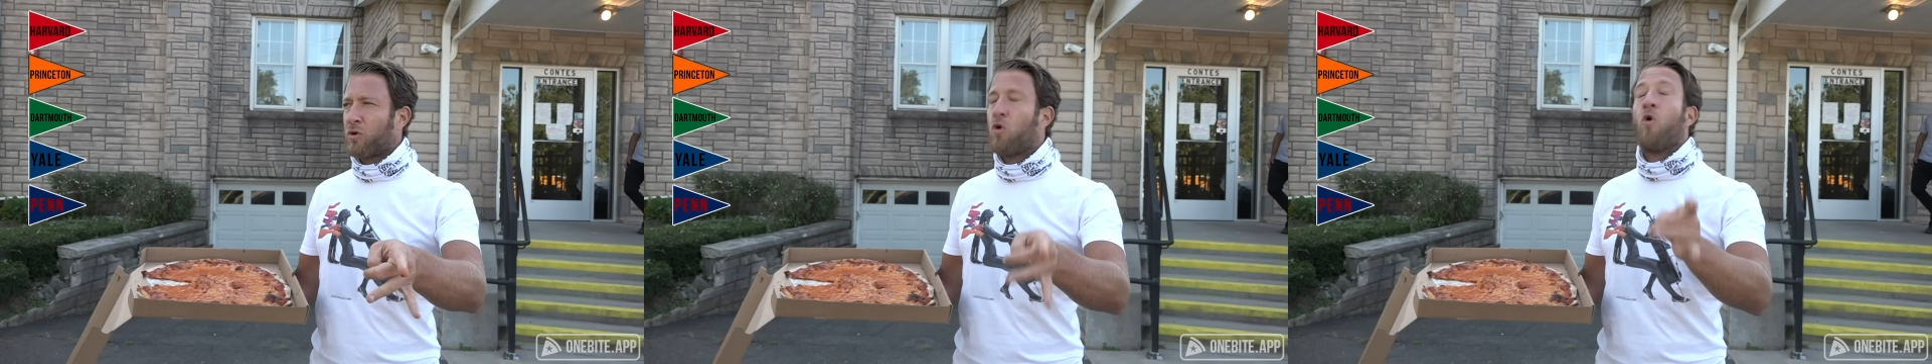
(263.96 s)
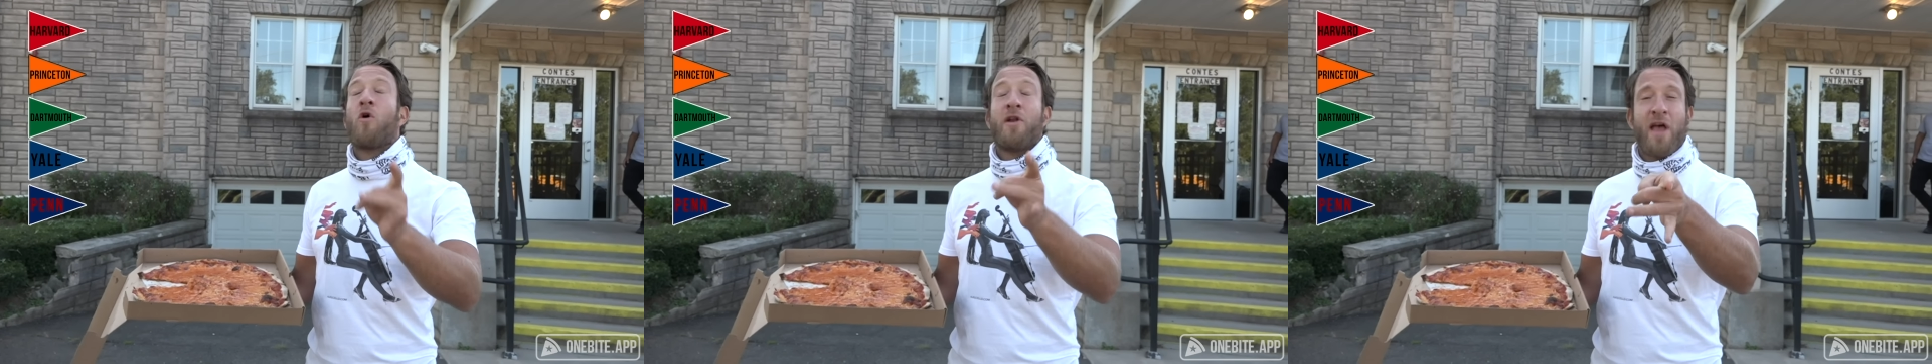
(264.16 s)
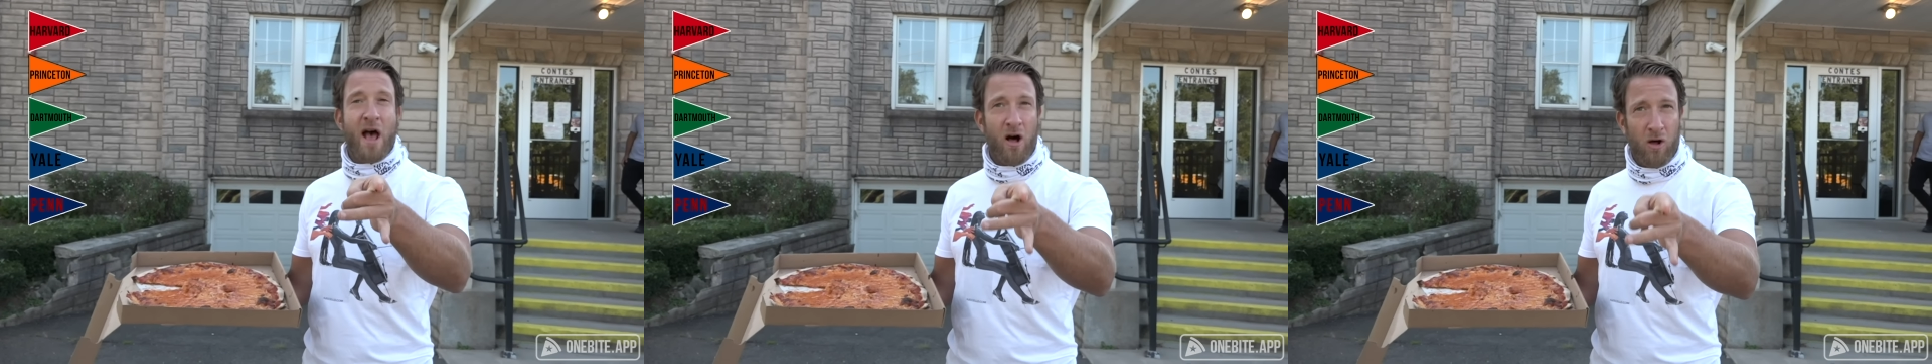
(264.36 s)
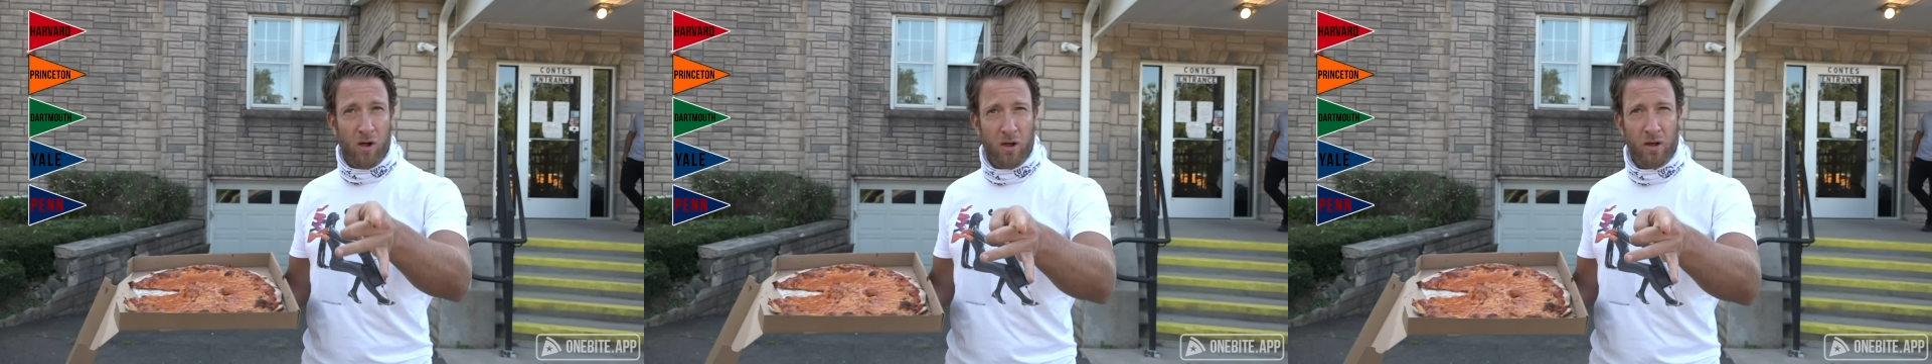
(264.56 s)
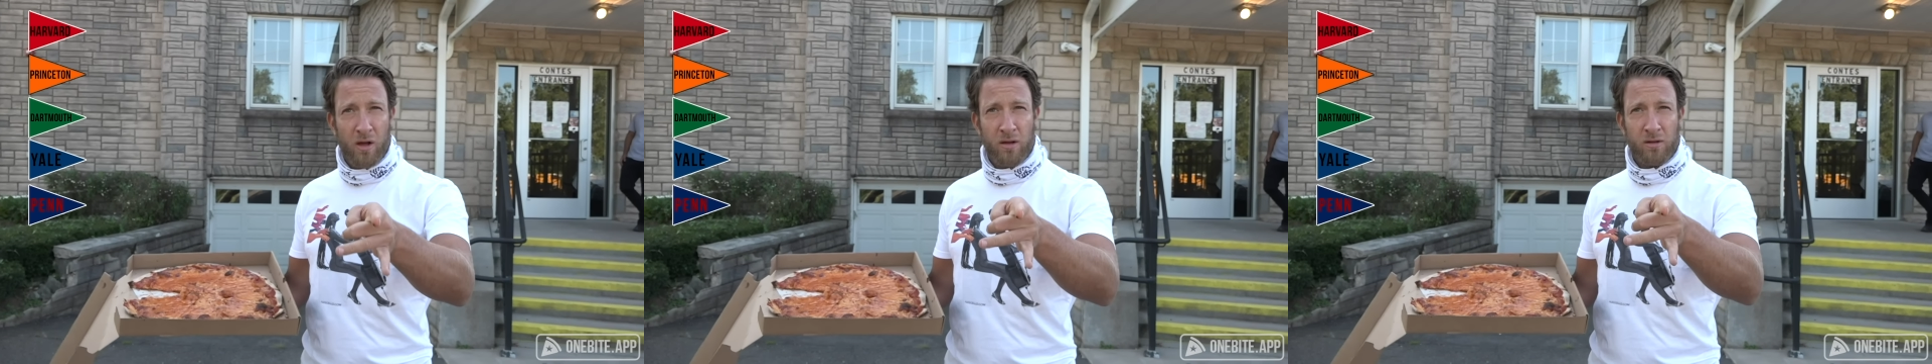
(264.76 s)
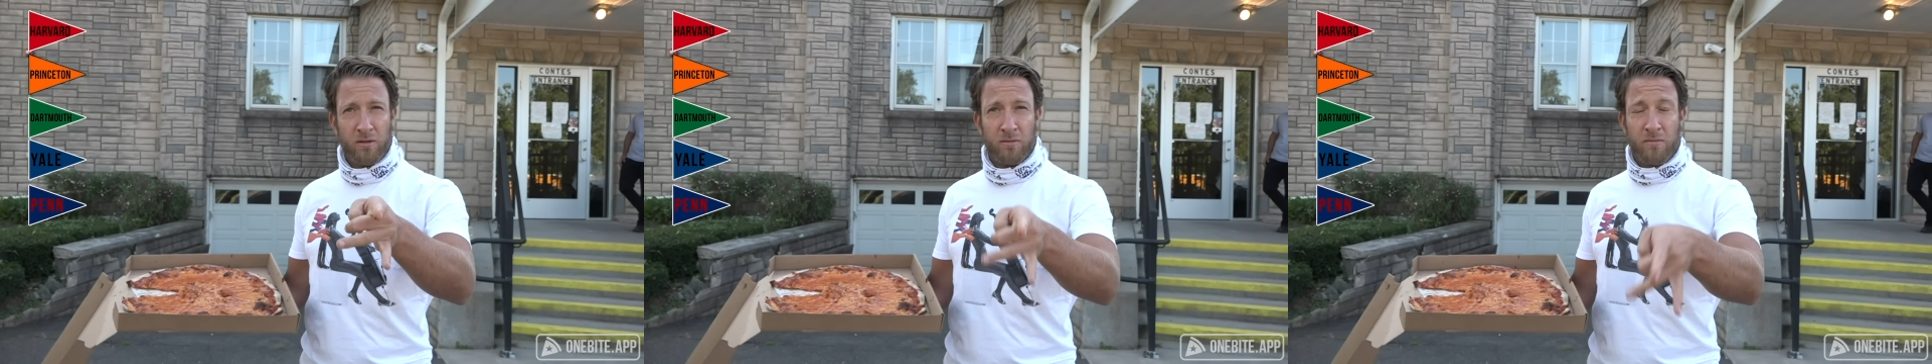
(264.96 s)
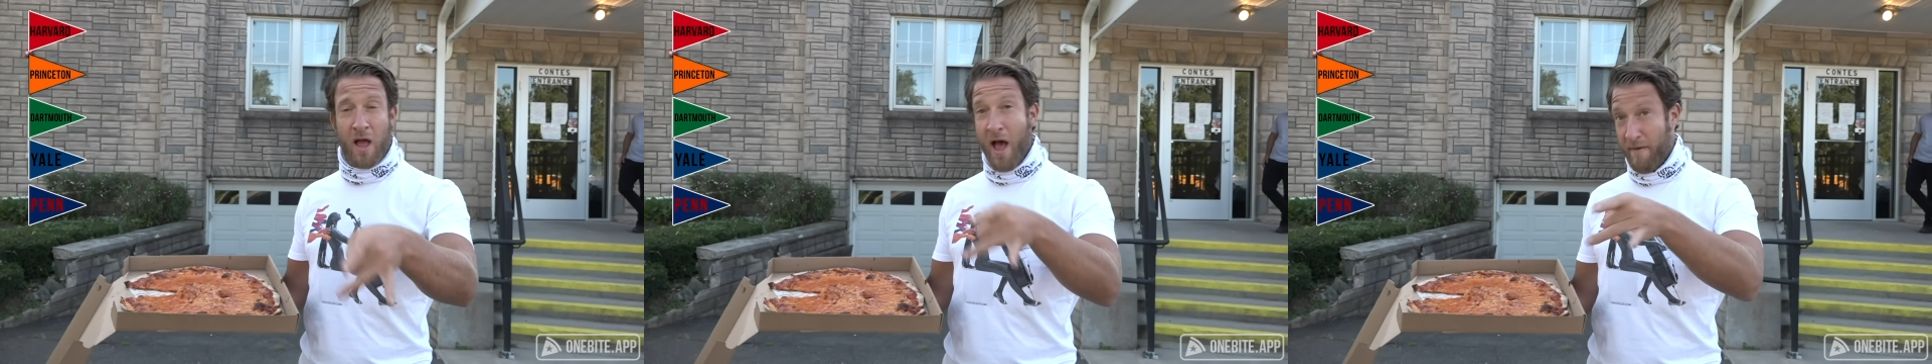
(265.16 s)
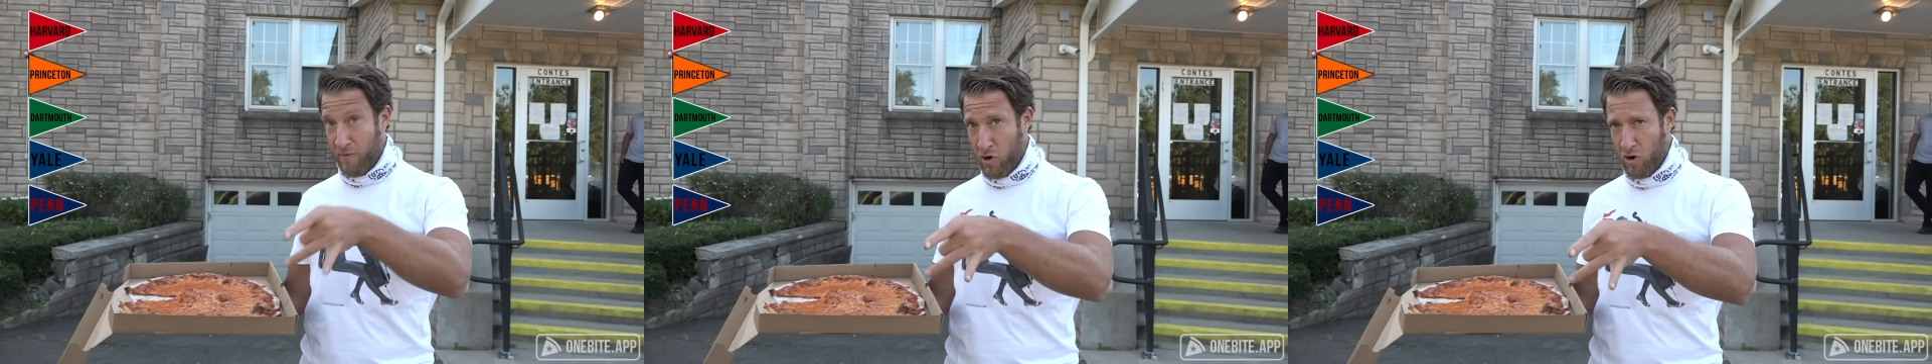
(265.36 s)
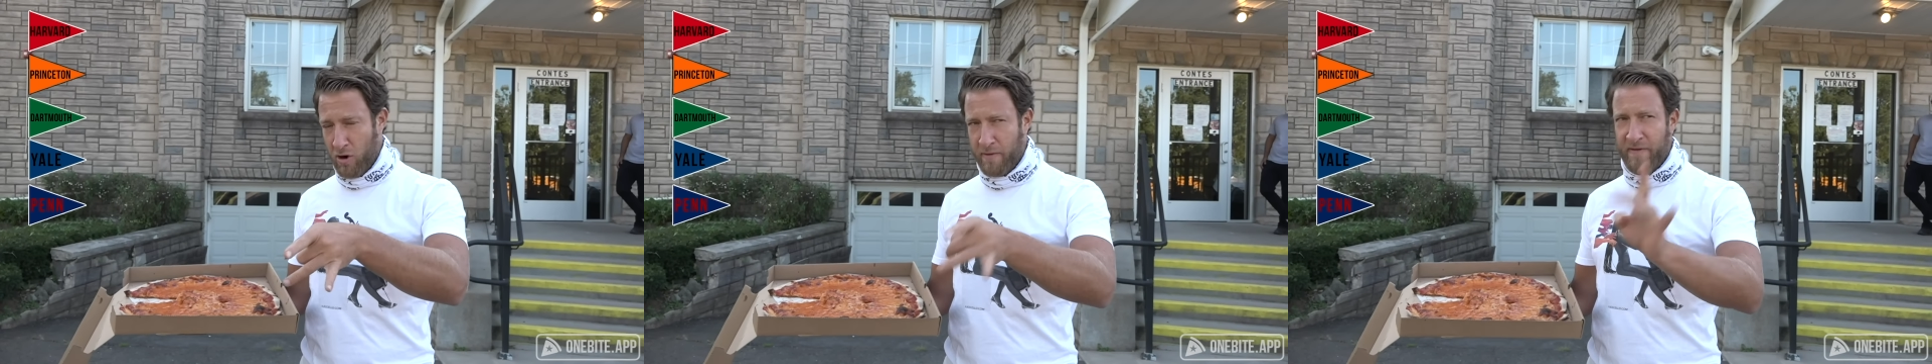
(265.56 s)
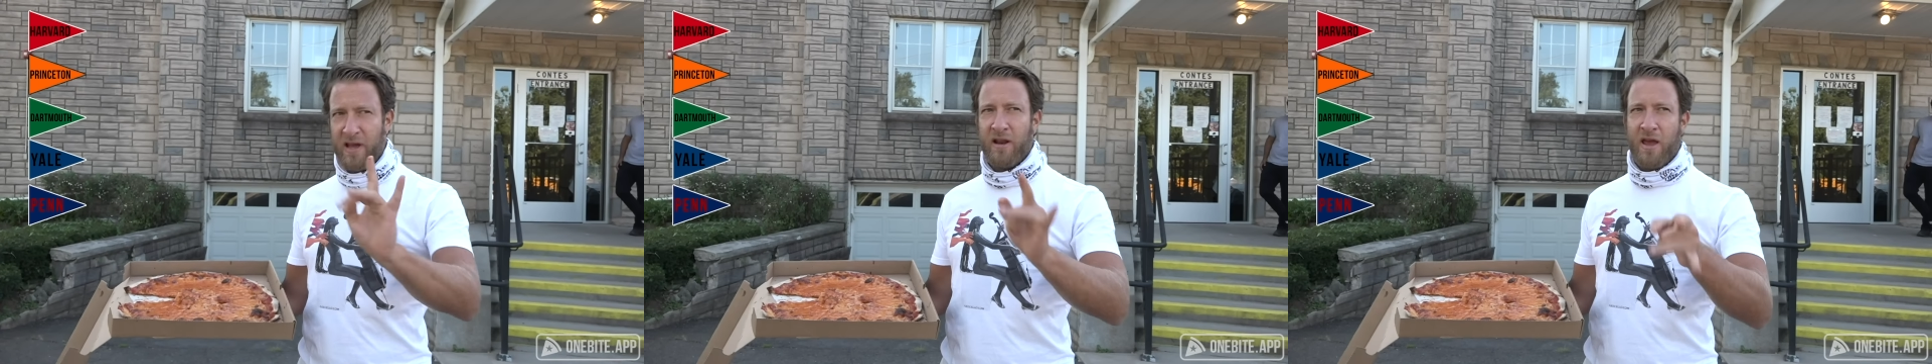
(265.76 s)
Cornell. Ever
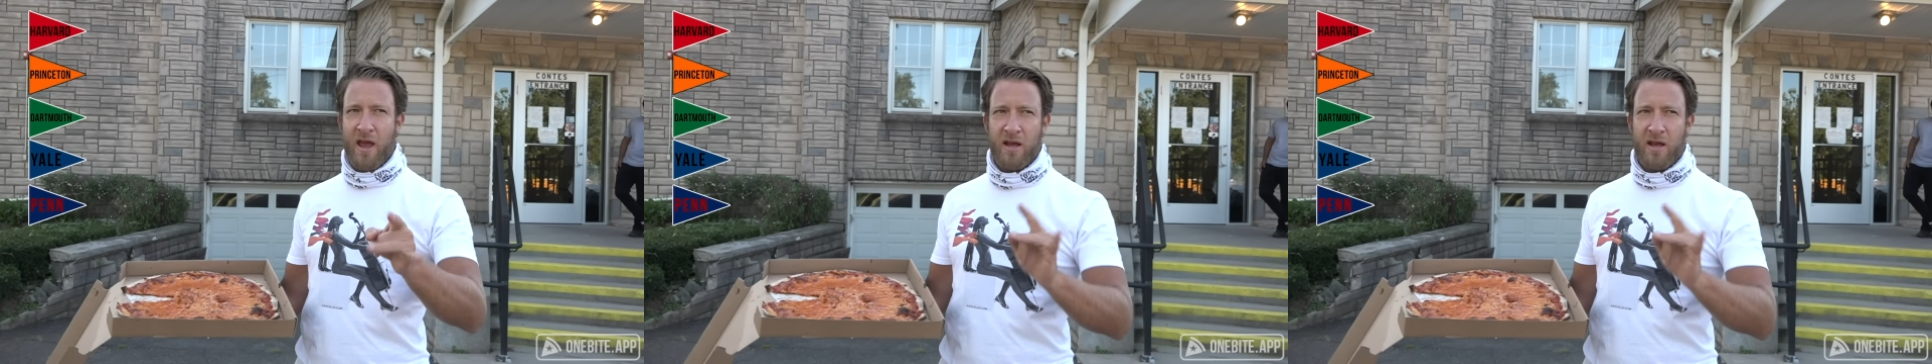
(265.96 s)
heard of it?